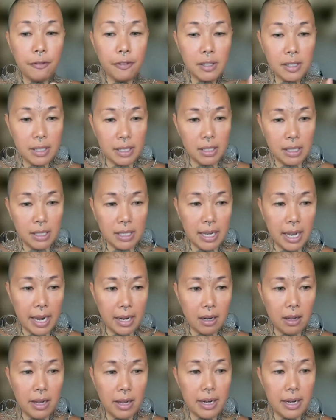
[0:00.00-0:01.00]
As a
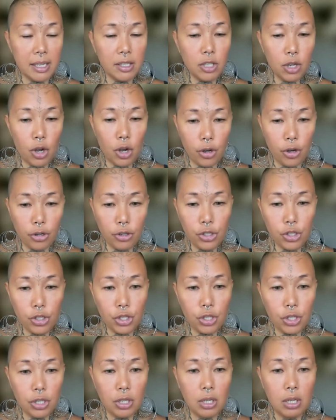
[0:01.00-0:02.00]
facilitator and as a
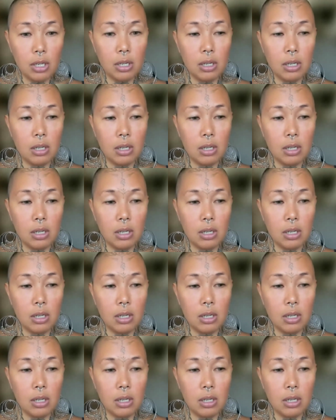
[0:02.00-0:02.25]
coach,